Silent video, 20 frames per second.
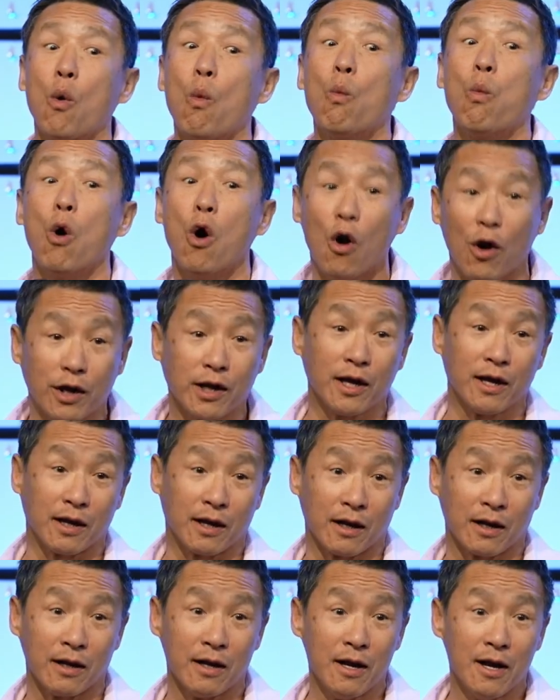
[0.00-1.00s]

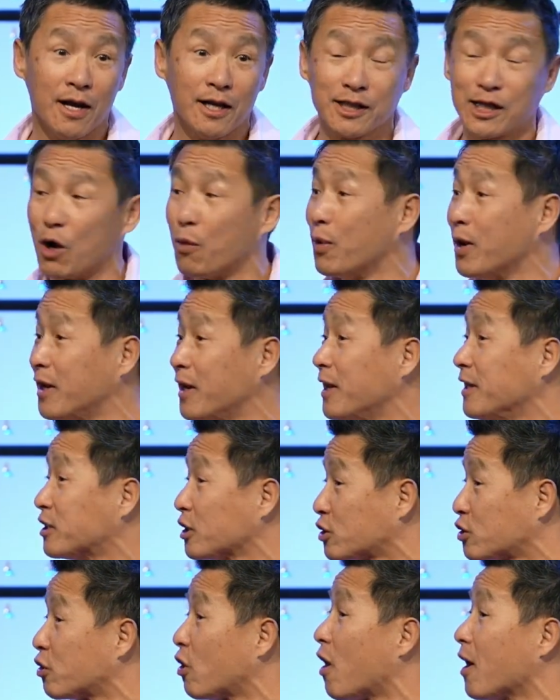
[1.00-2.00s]
working. So we need to
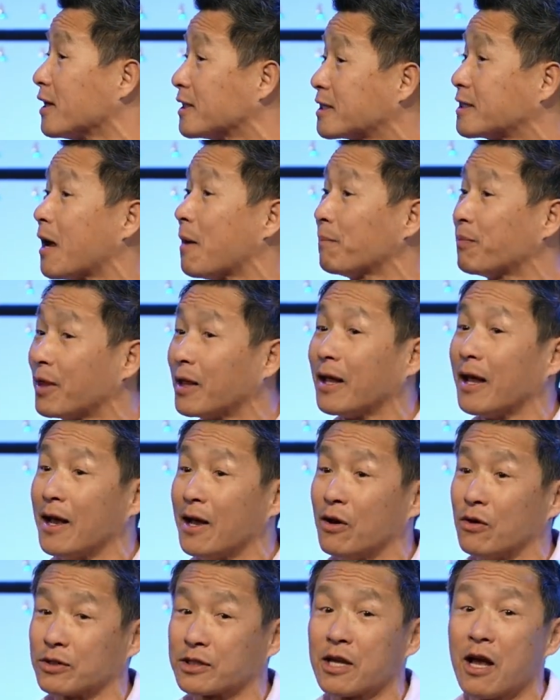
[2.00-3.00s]
try something
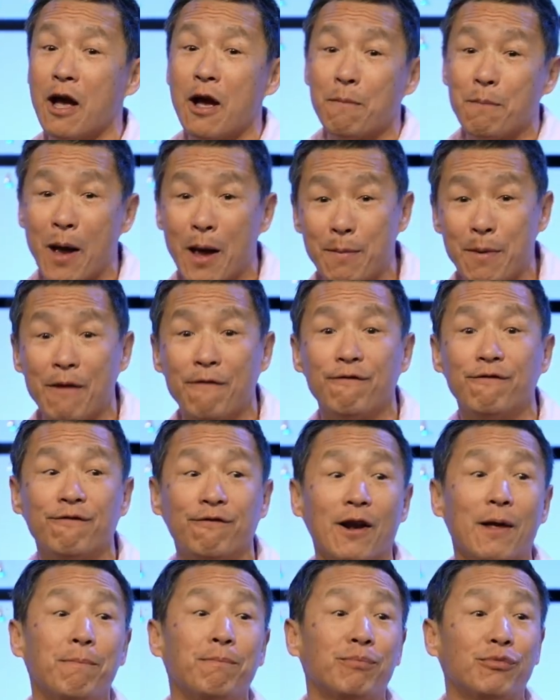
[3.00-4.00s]
else. Maybe
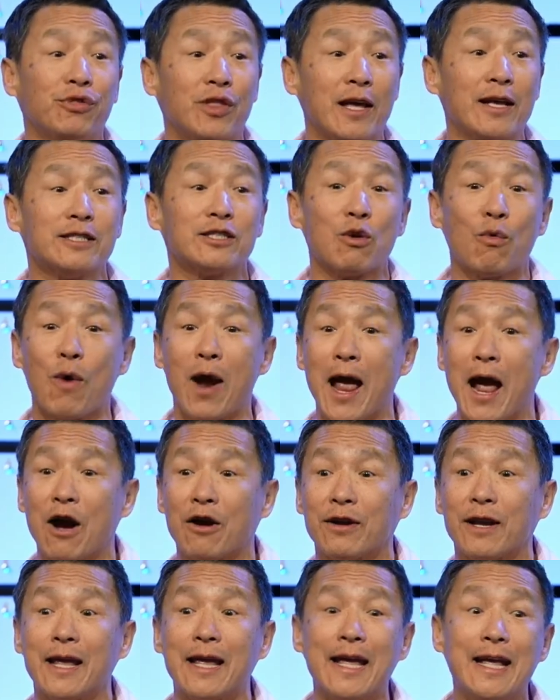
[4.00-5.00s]
flip things
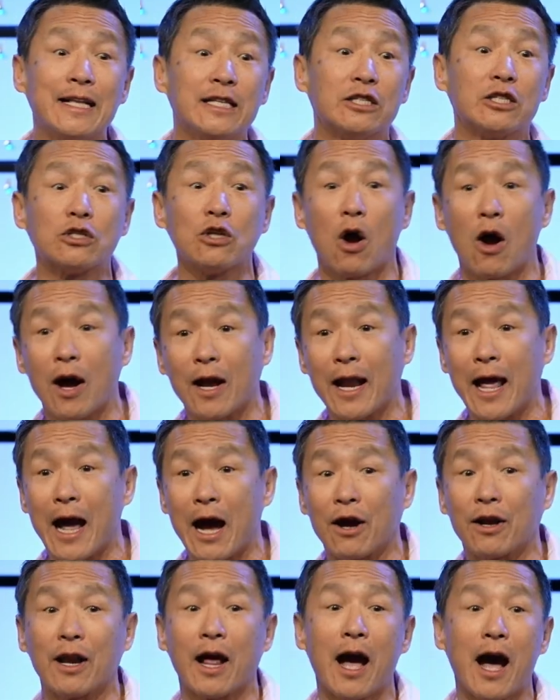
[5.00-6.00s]
around, inside
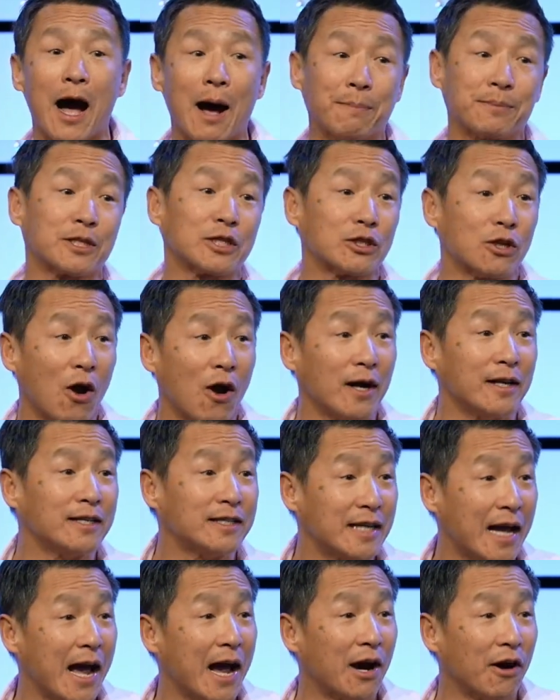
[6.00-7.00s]
out, upside
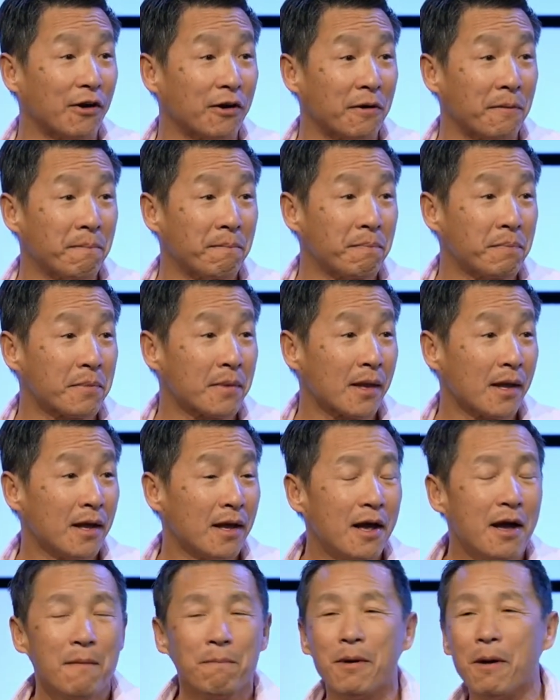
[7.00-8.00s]
down.
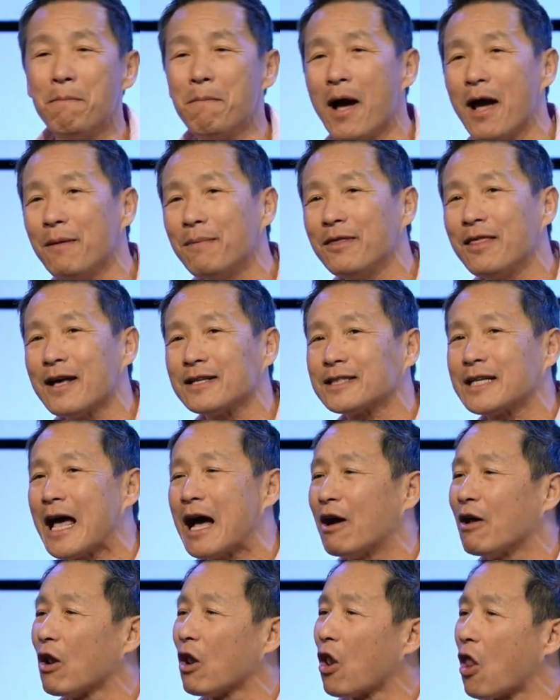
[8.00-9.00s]
But maybe that's
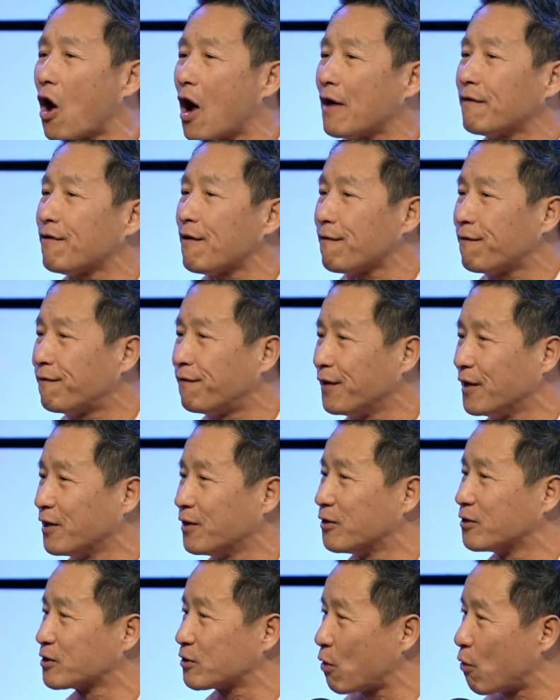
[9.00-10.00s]
how life
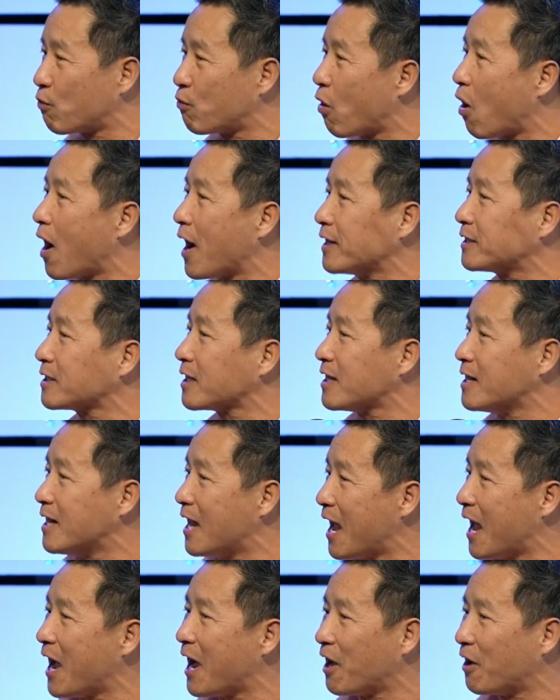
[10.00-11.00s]
feels right
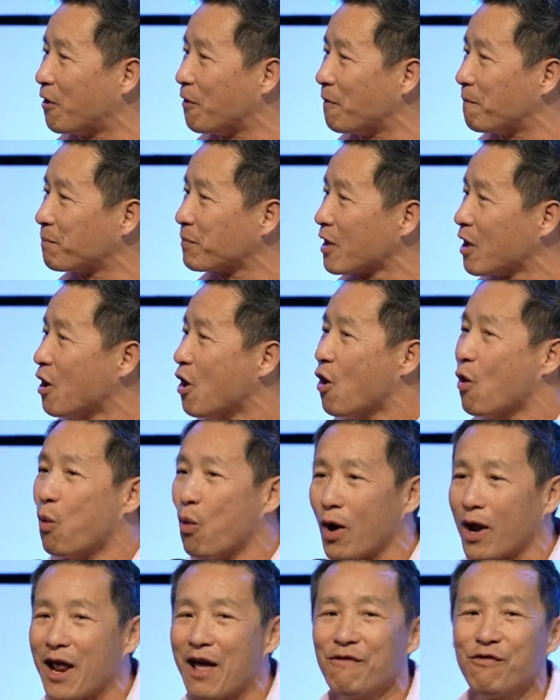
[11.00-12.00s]
now.
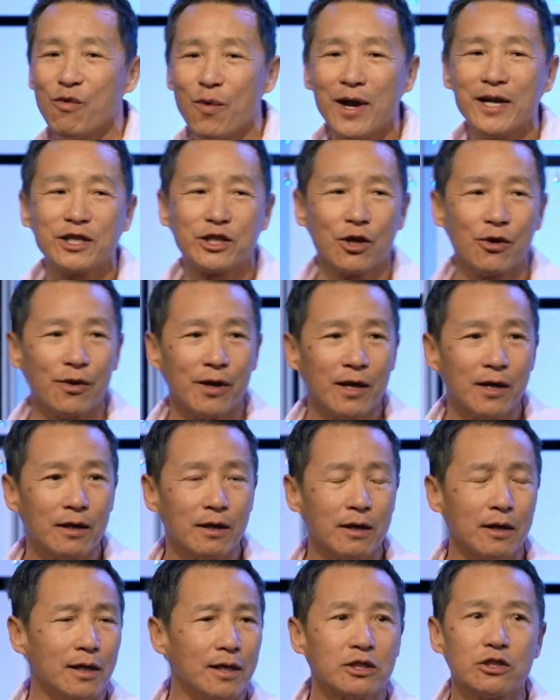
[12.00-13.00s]
Whatever we're doing
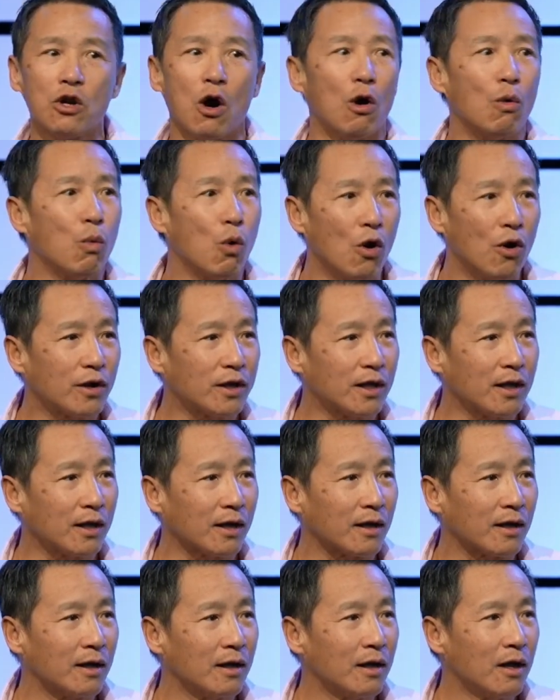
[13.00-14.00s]
is not
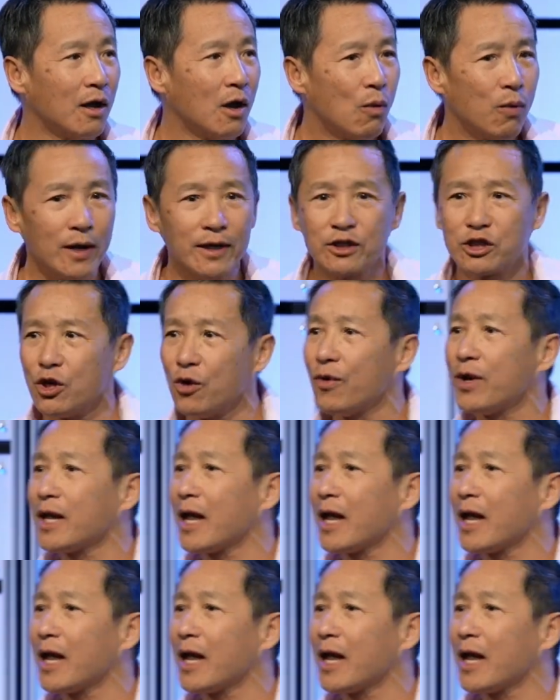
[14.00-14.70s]
working. We're doing